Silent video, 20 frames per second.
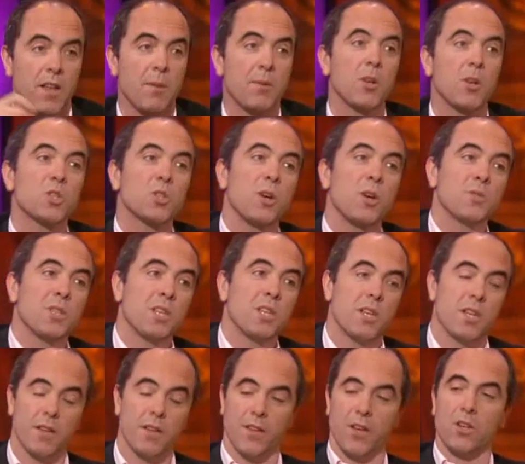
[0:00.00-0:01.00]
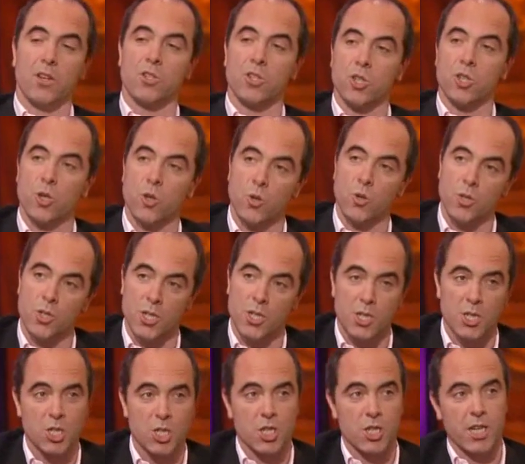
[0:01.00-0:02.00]
that, but also I was into like the Undertones
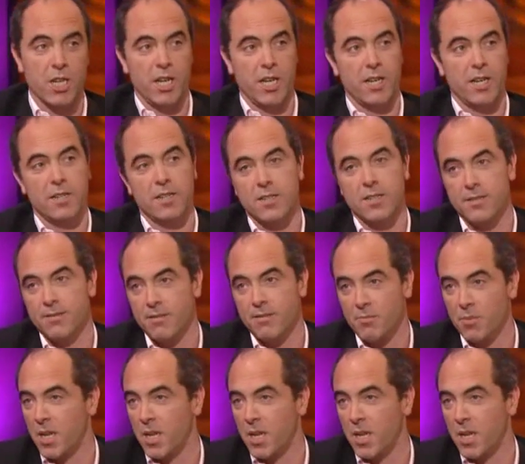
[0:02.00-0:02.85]
and Slade and the